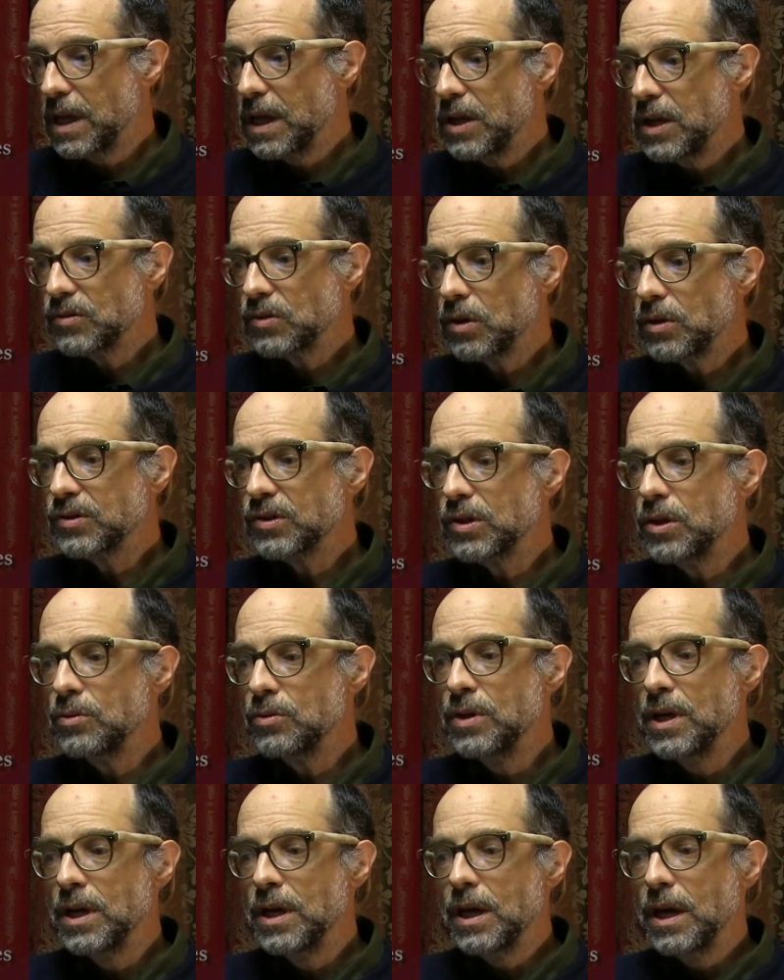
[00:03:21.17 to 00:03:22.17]
It's also,
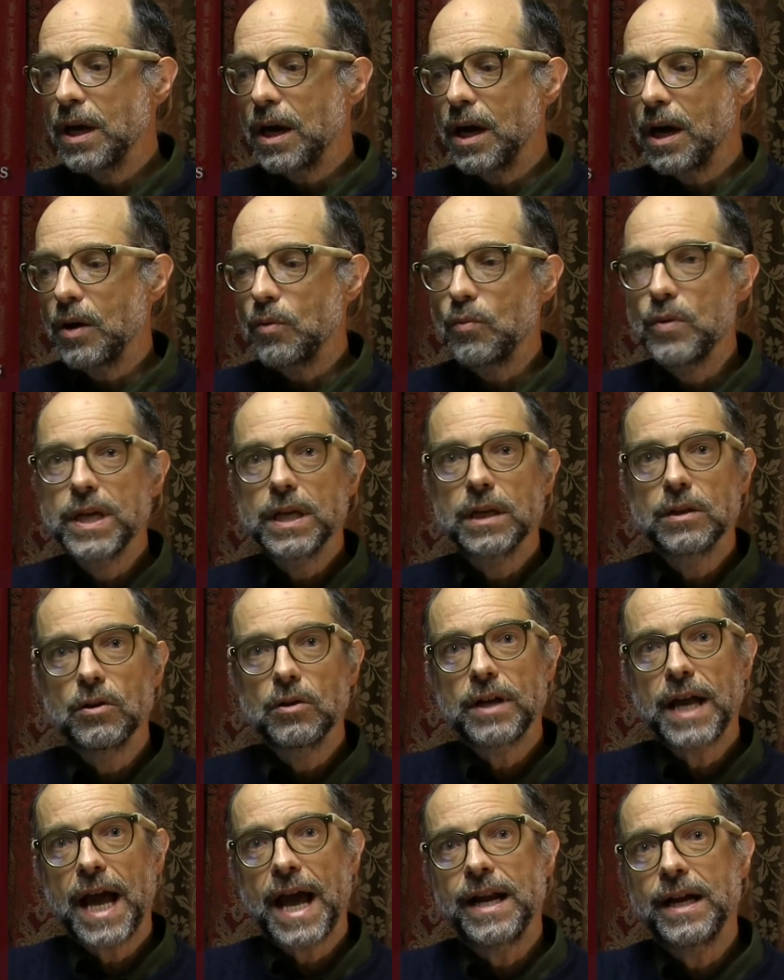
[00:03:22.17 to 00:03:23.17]
we can
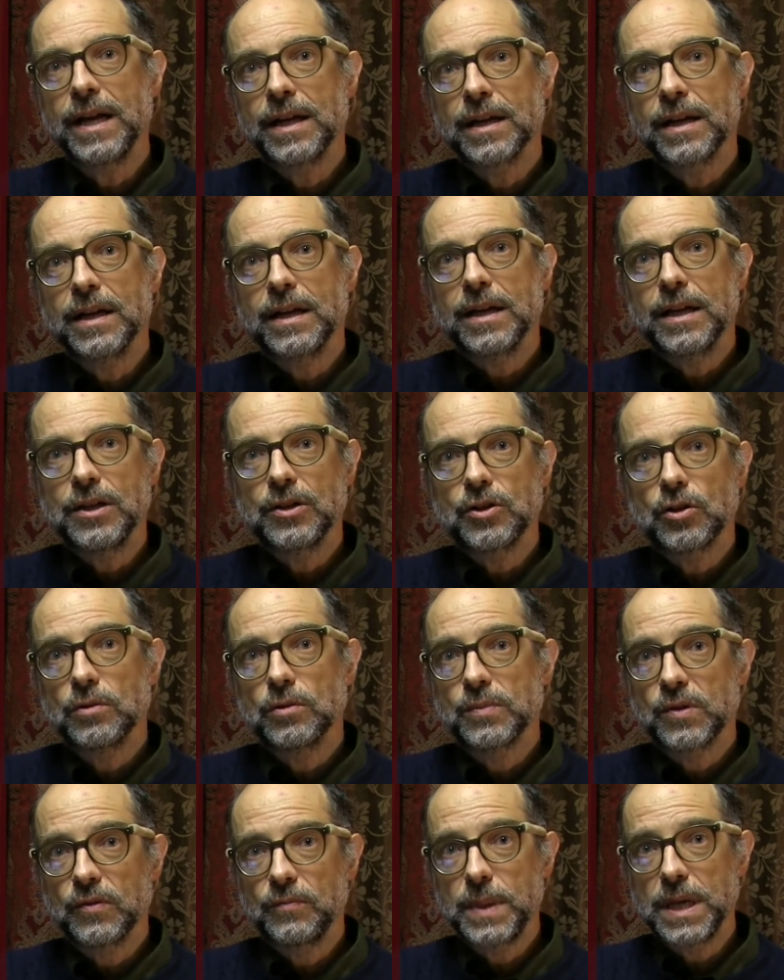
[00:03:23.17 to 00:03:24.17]
look at it in
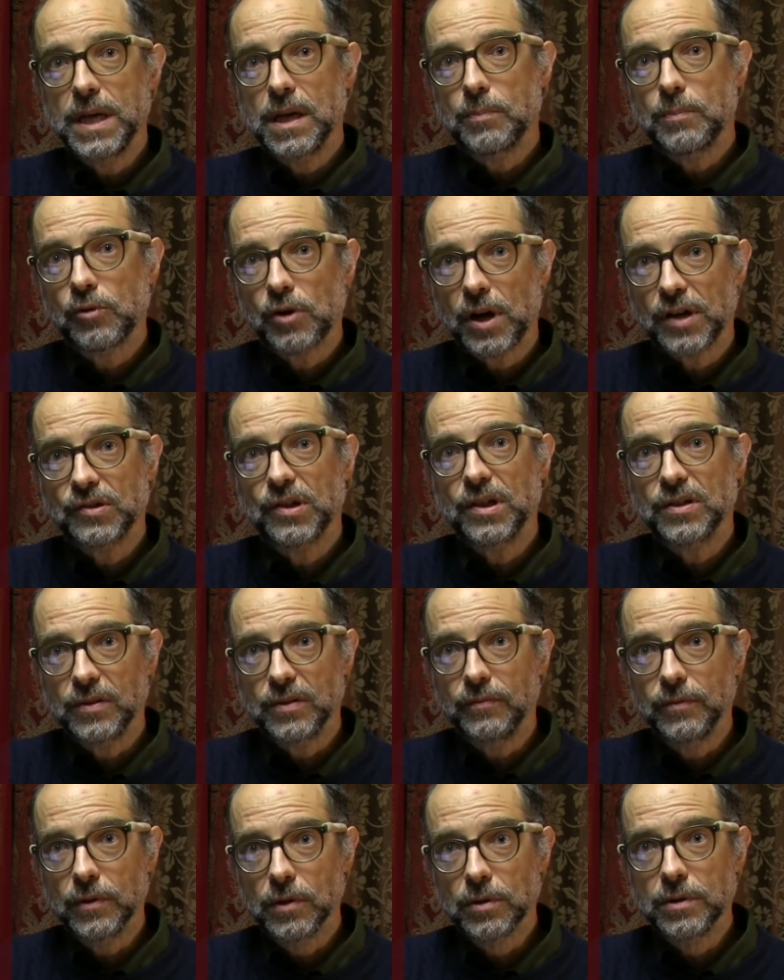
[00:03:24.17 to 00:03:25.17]
terms of being a process
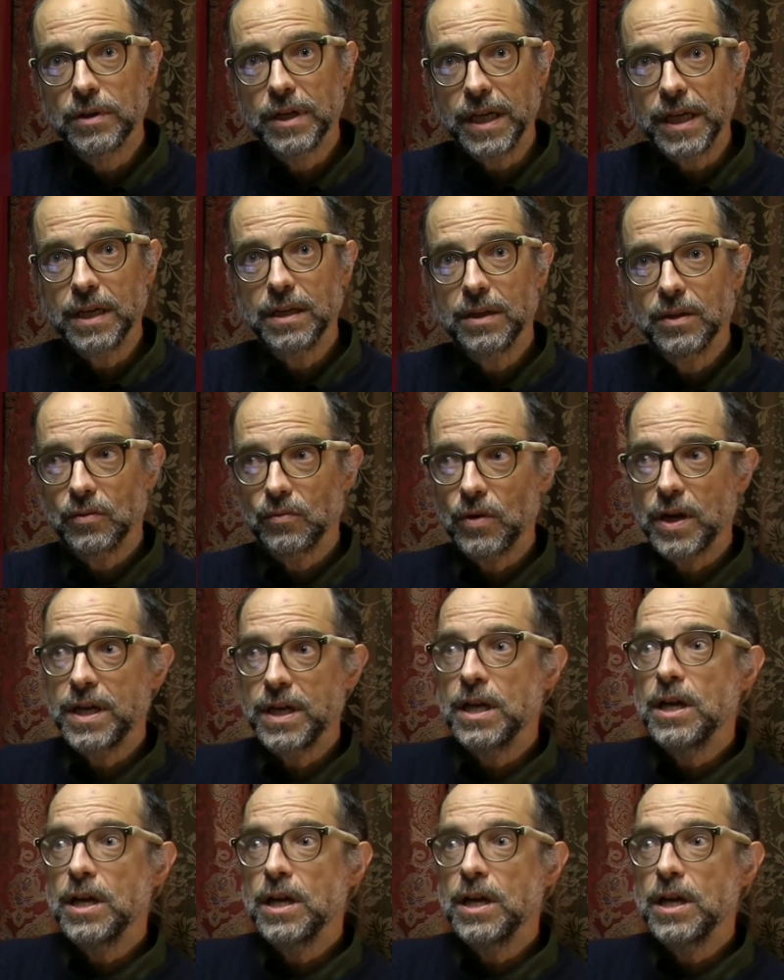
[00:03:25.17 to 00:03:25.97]
of learning, right?